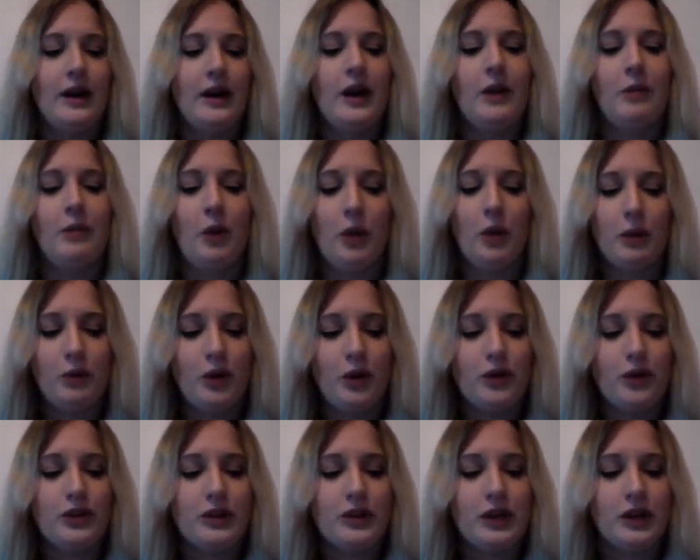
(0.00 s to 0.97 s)
But what we're
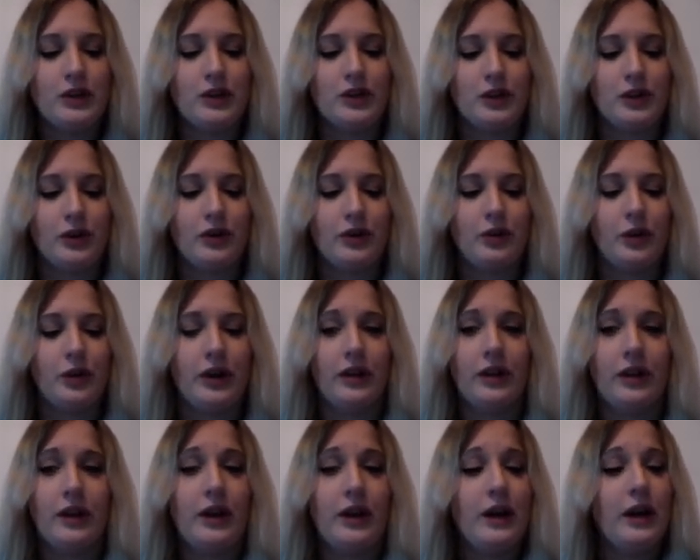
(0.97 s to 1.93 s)
mostly concerned with
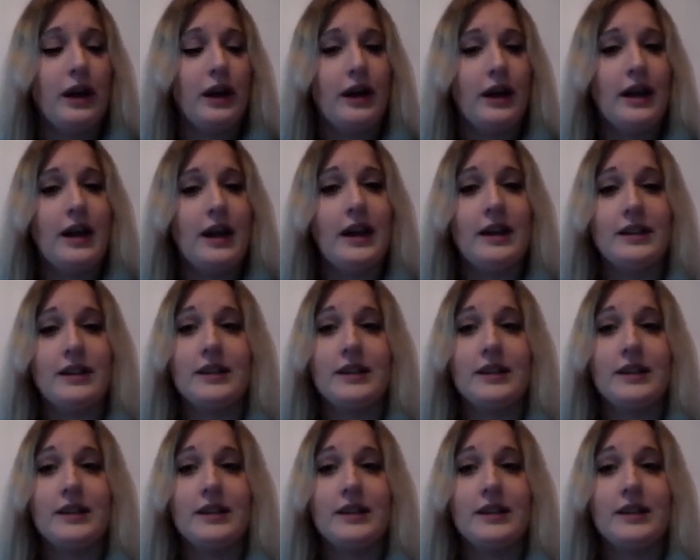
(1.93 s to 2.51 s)
is